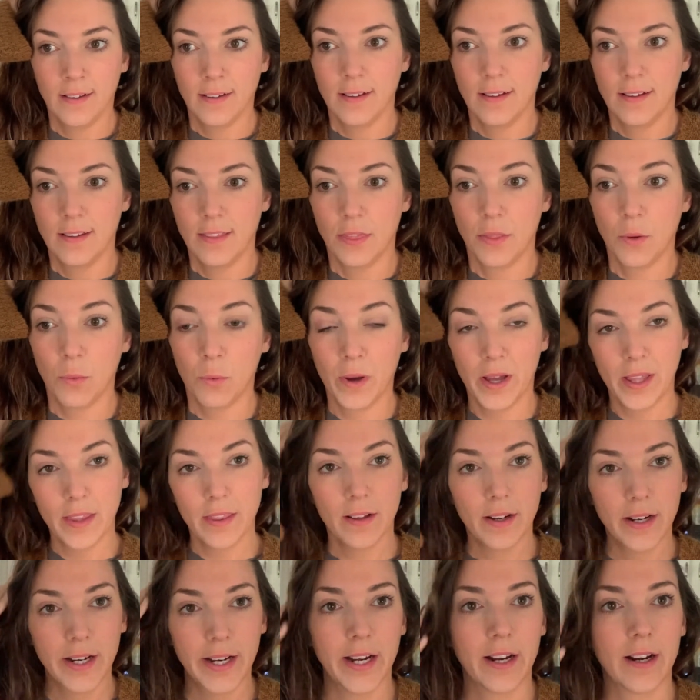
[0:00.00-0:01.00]
the
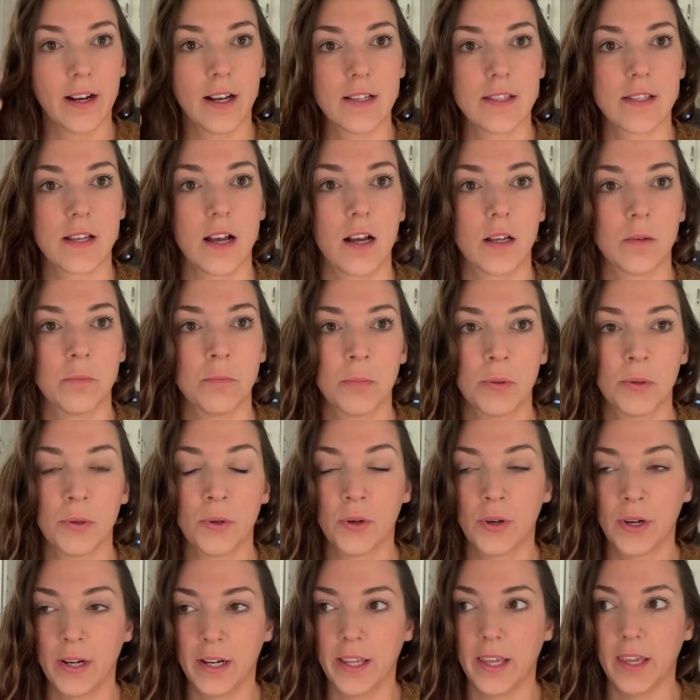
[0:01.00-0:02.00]
weather here has gotten
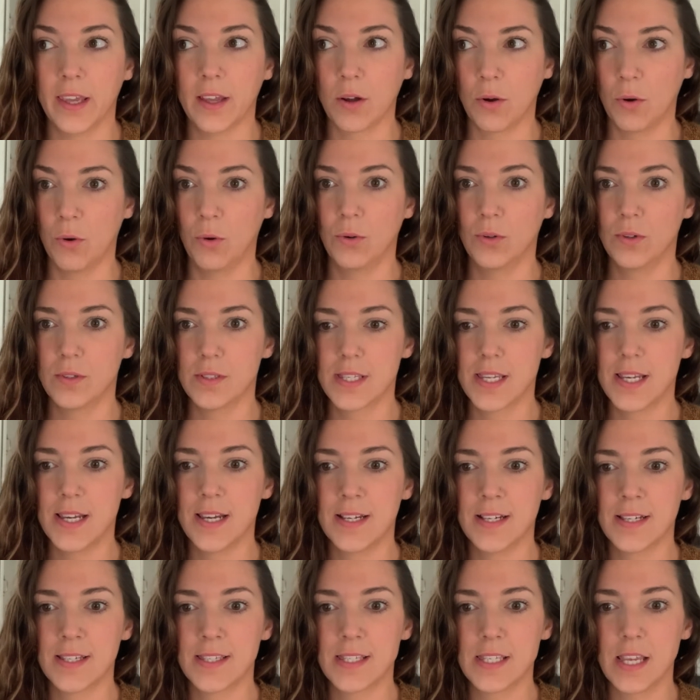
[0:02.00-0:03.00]
pretty cold.
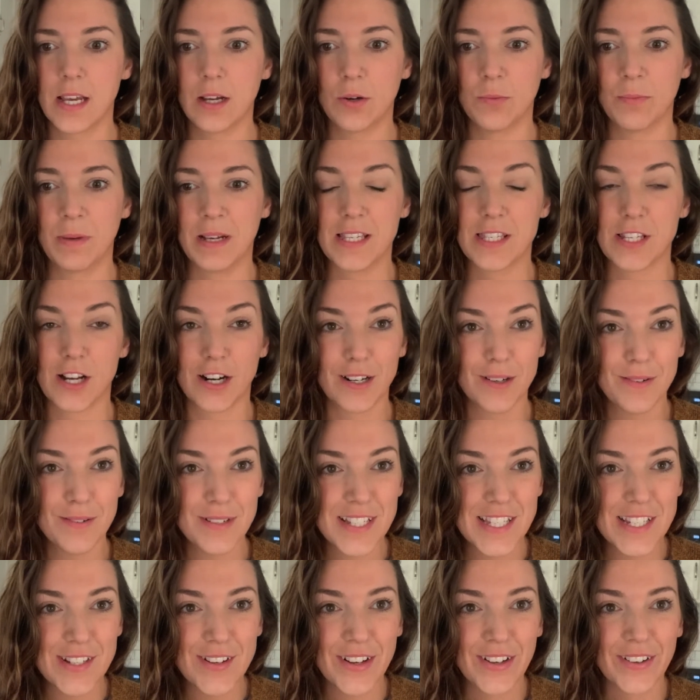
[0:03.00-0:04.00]
So my starter was
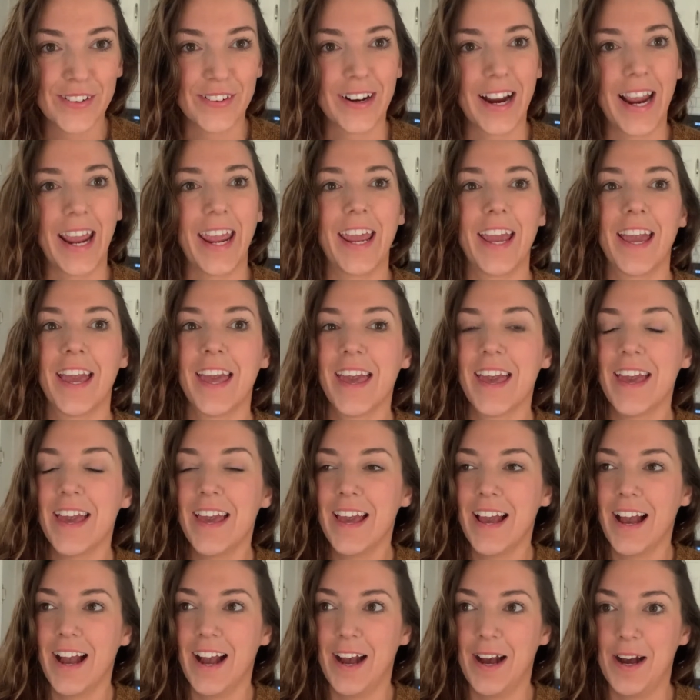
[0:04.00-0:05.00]
doing great.
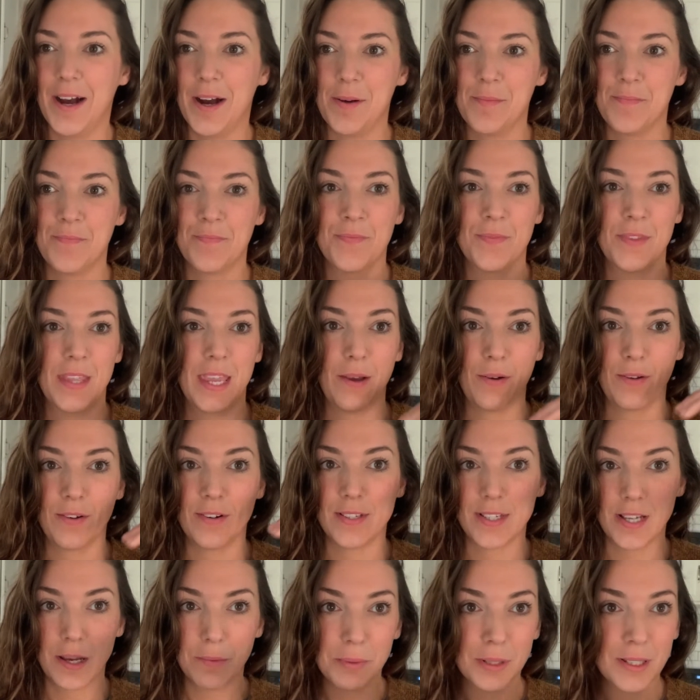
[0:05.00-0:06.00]
It
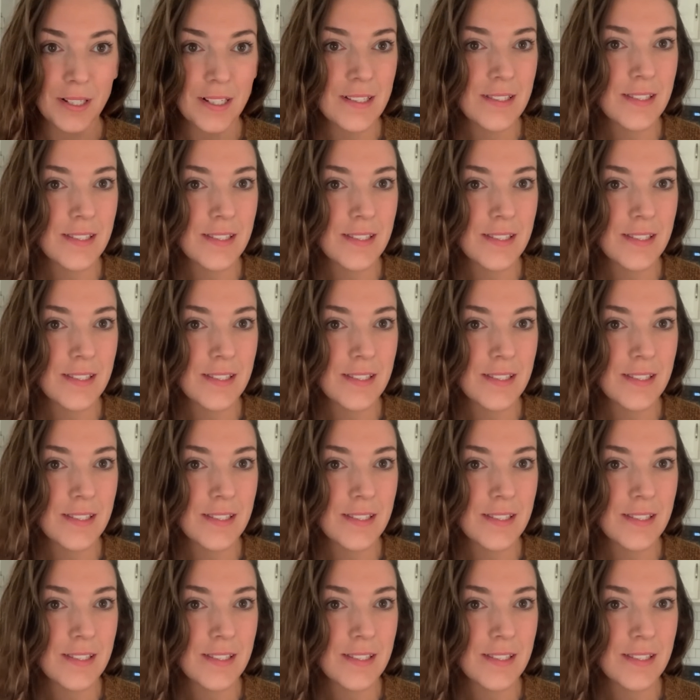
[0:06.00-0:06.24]
doubled in